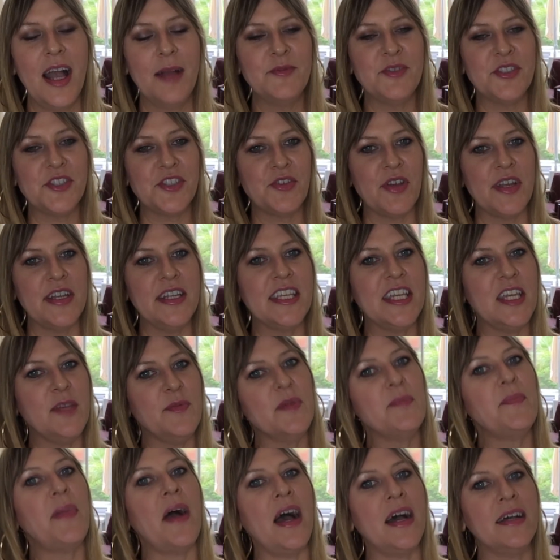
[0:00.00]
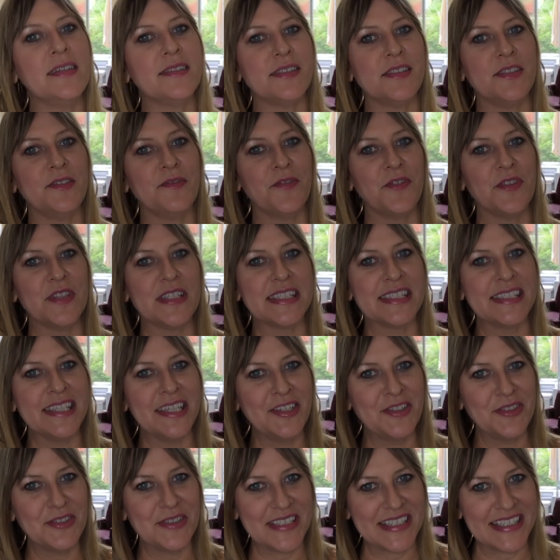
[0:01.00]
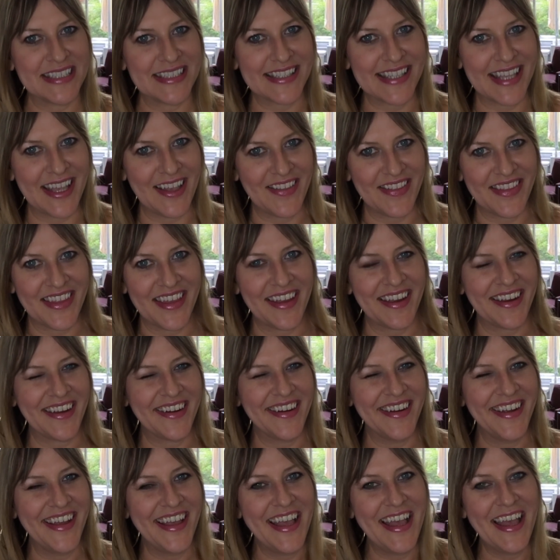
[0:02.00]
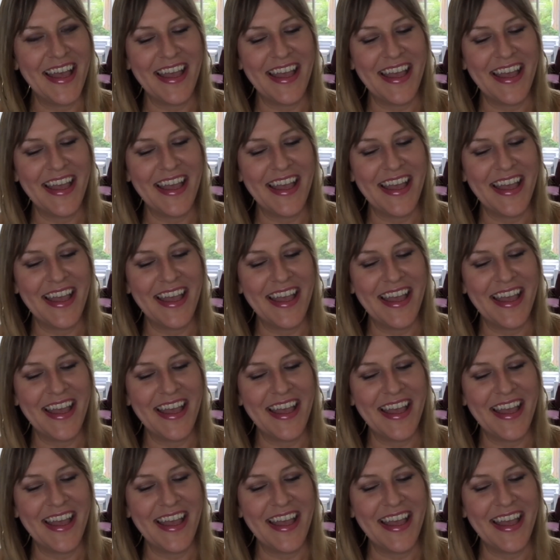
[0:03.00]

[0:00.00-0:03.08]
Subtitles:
I'm just trying to keep it positive for the singletons out there.